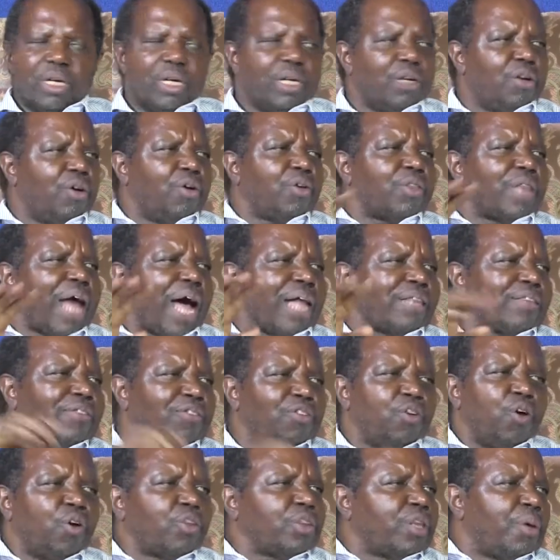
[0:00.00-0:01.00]
No, that's
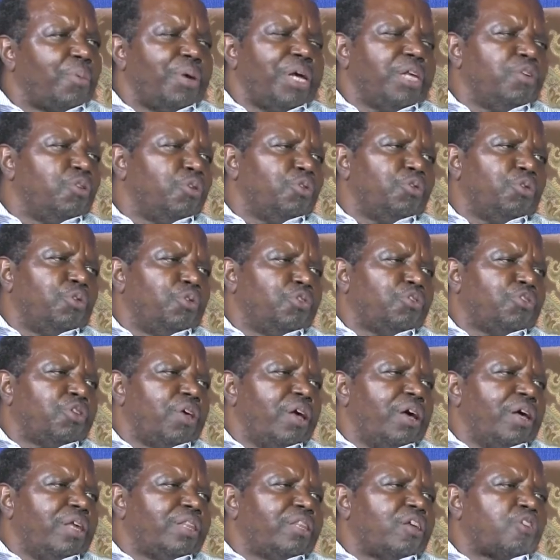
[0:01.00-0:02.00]
not the way you use
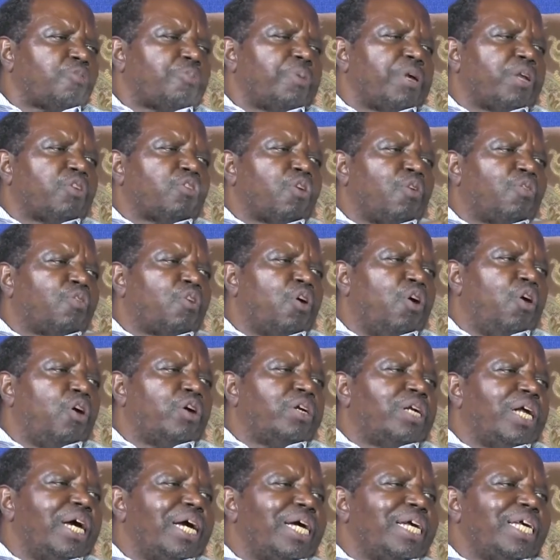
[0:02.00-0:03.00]
the Spirit of God.